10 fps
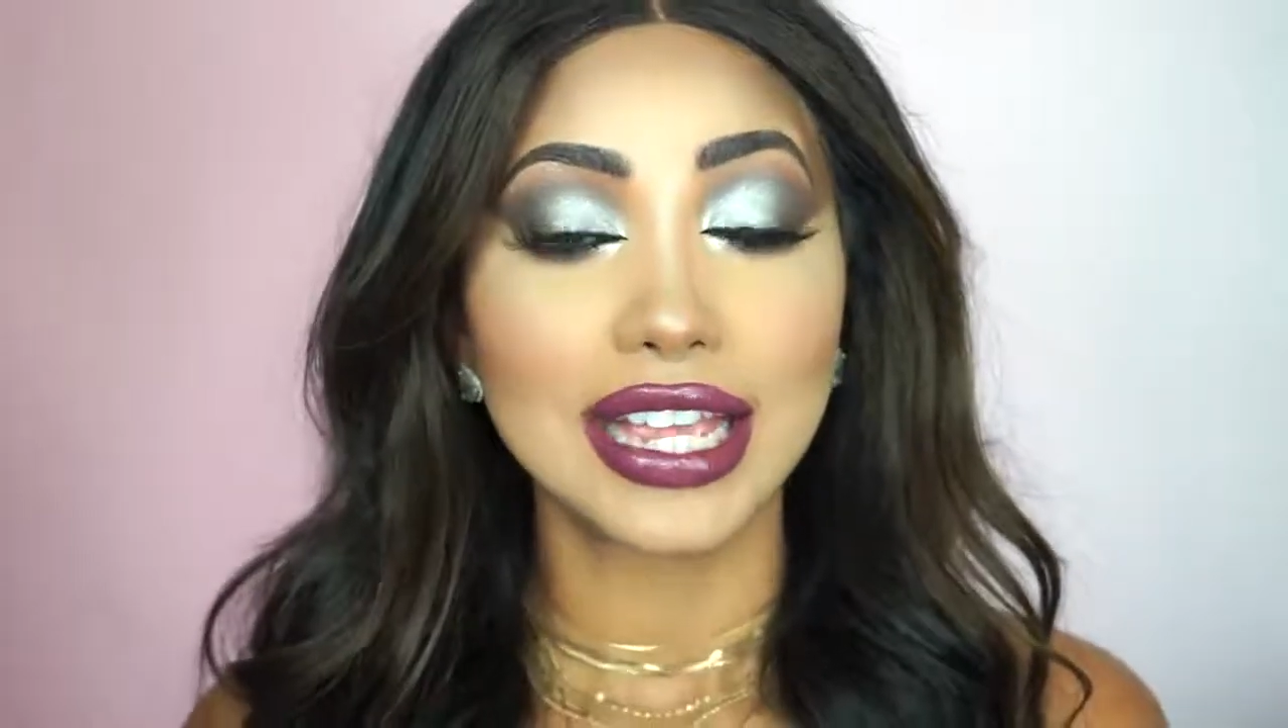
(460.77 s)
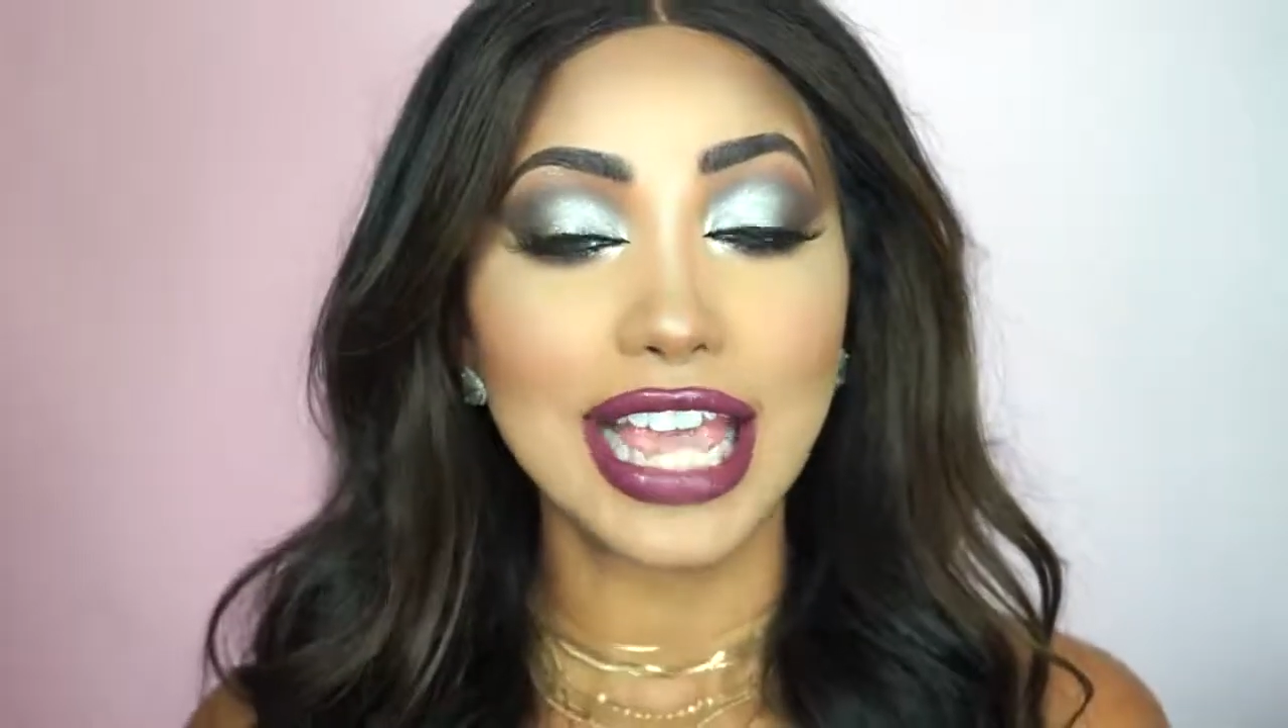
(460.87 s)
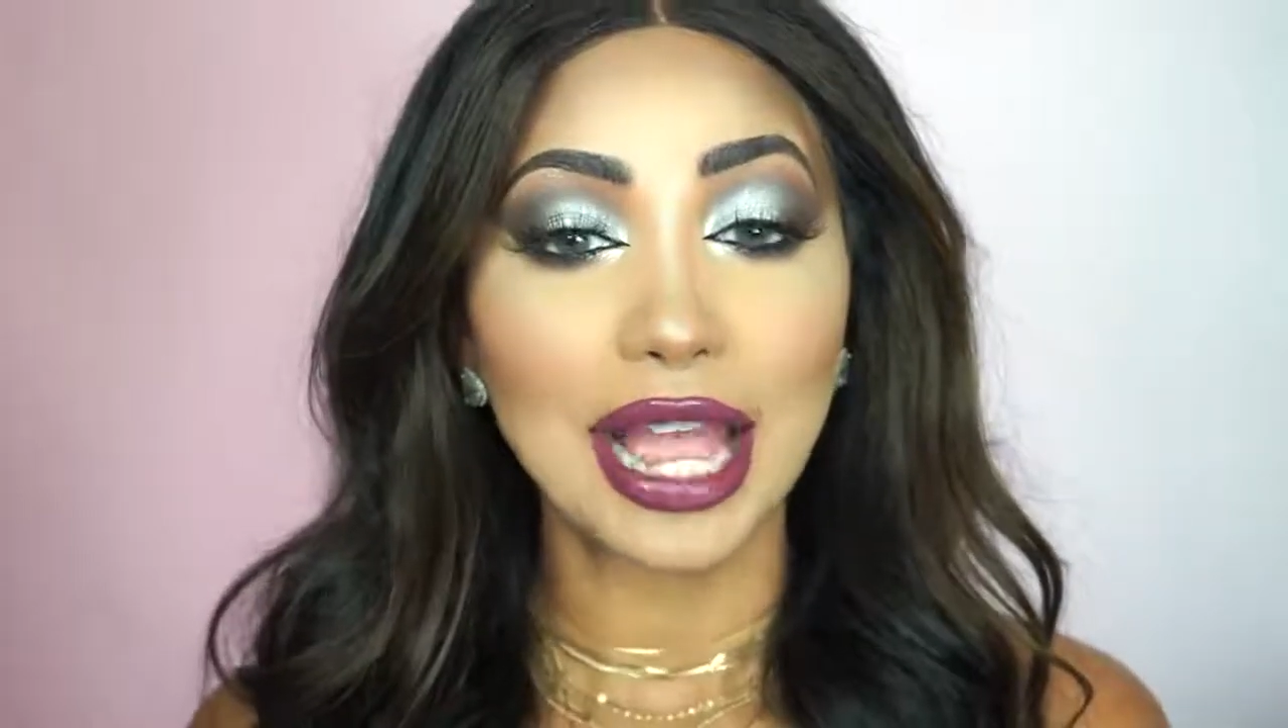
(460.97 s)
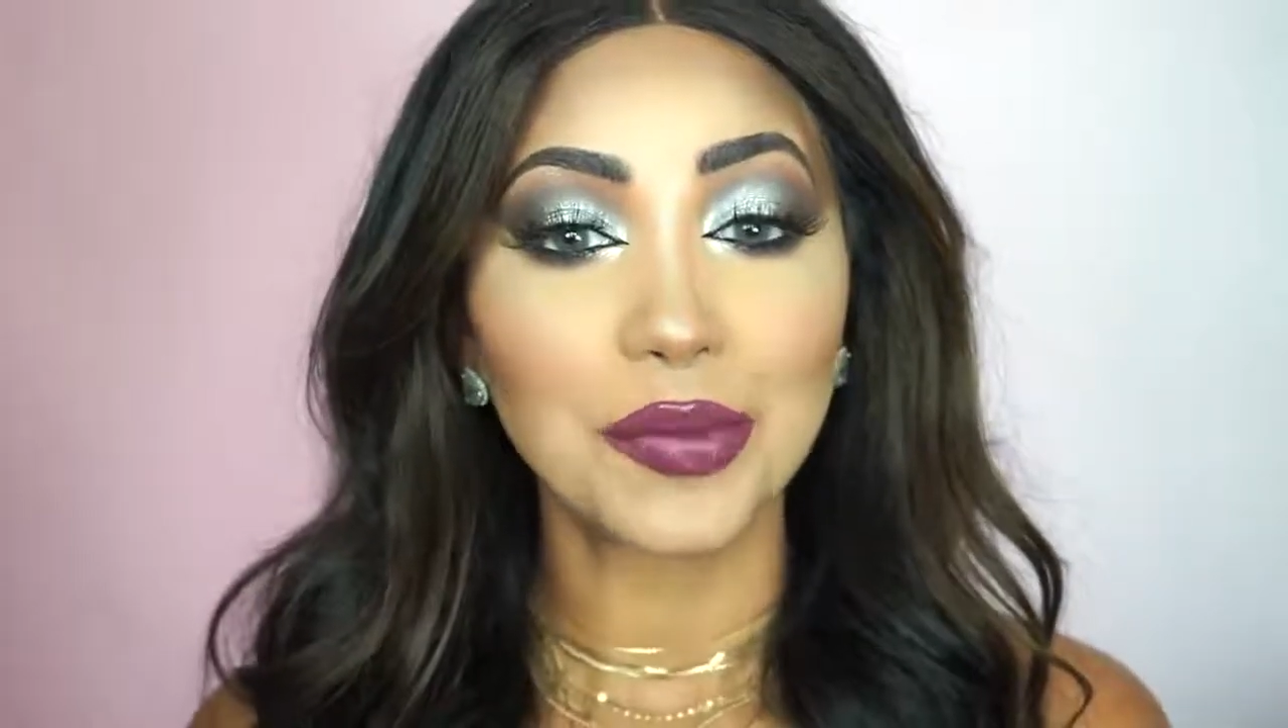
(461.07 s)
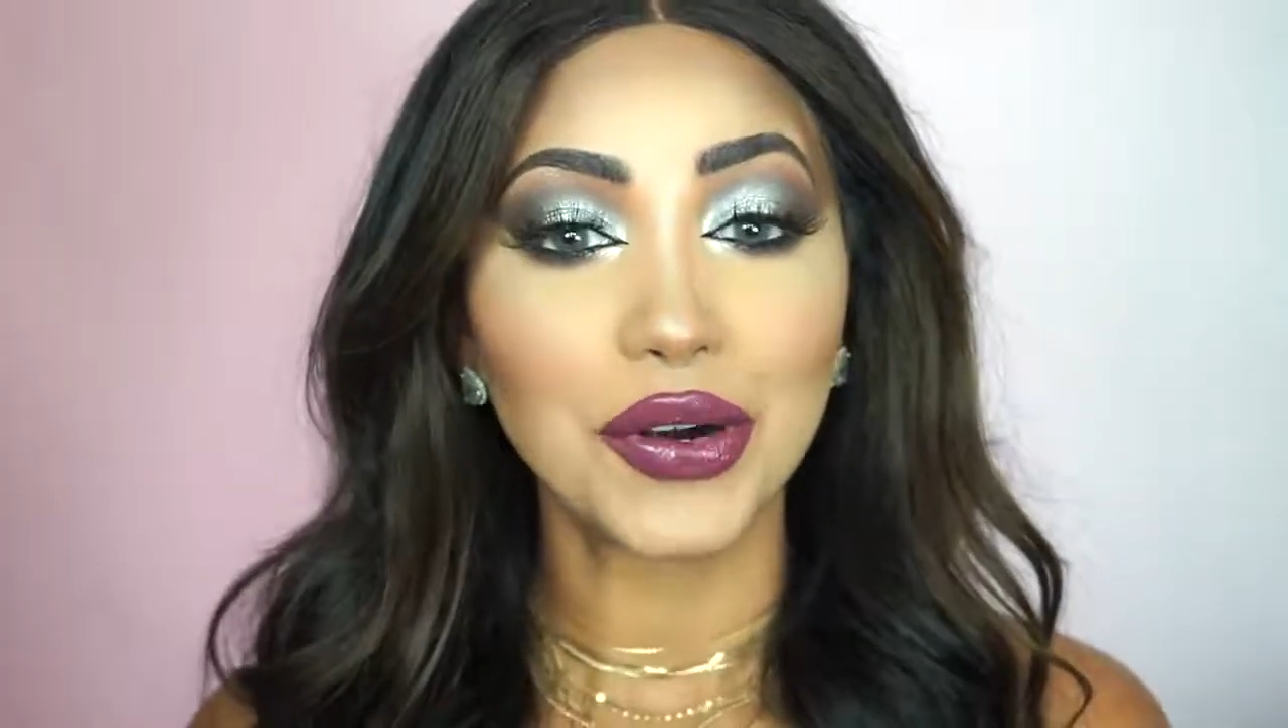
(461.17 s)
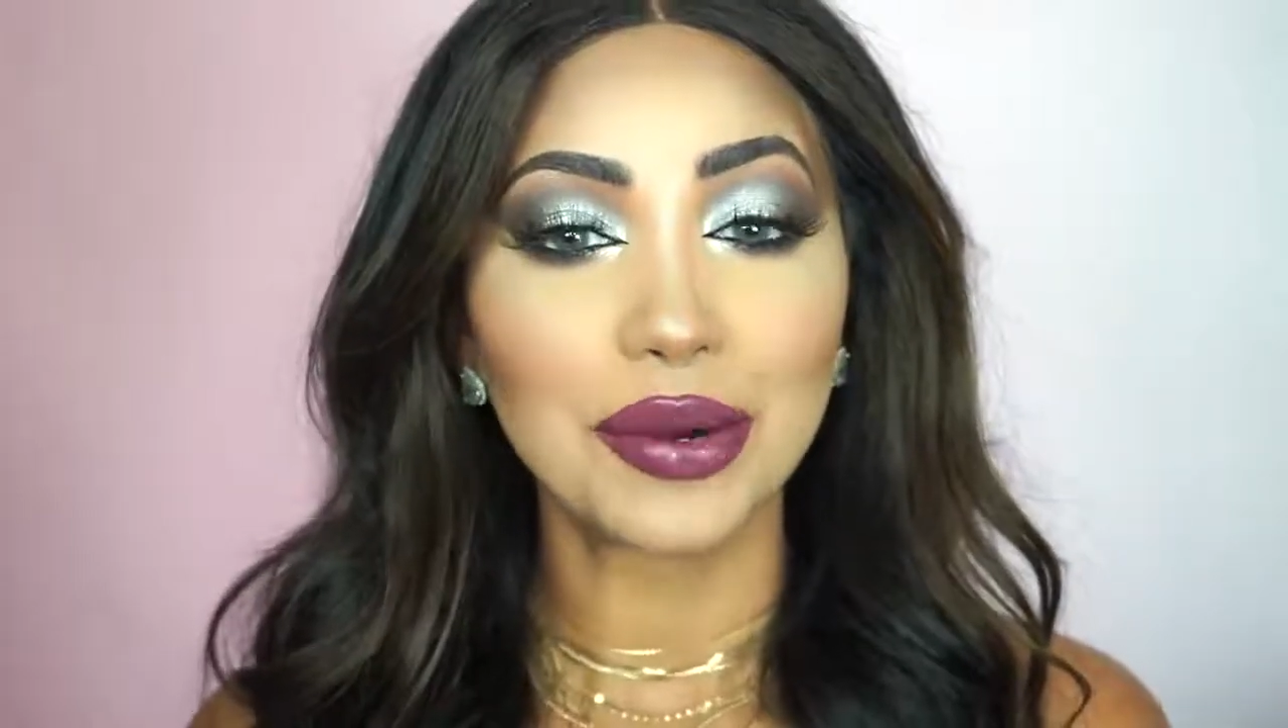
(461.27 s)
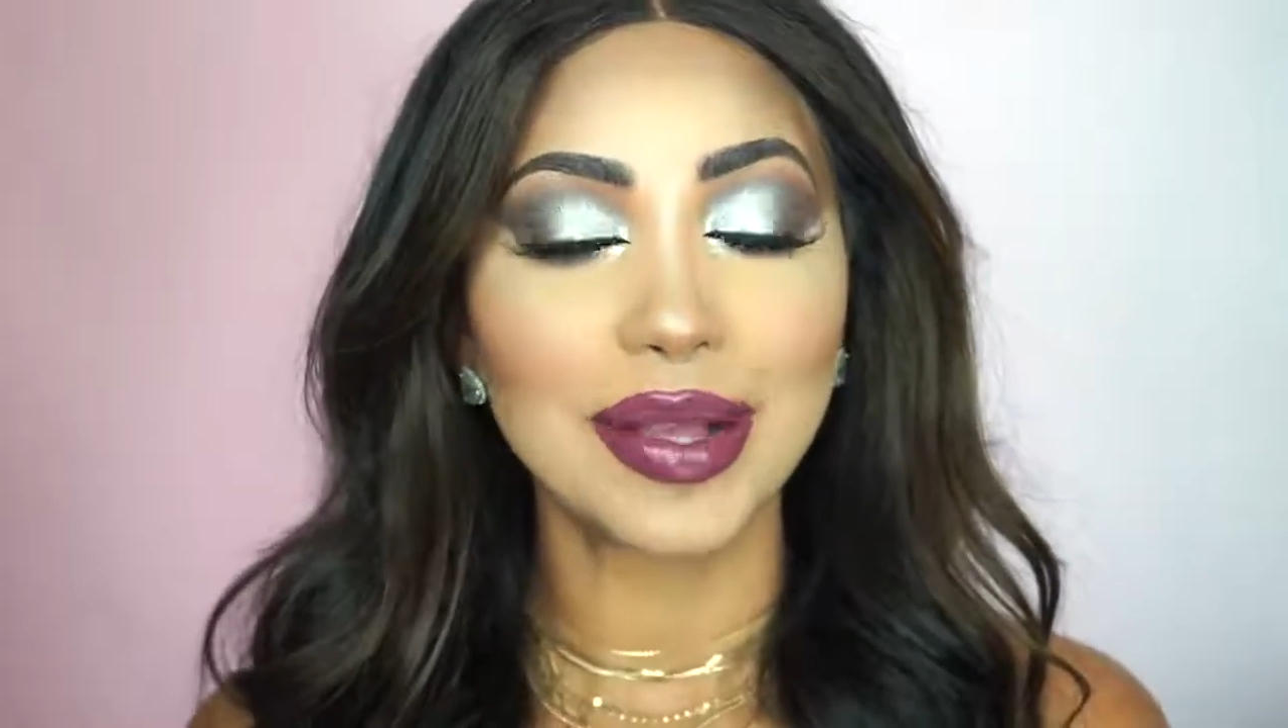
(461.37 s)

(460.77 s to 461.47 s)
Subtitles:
camera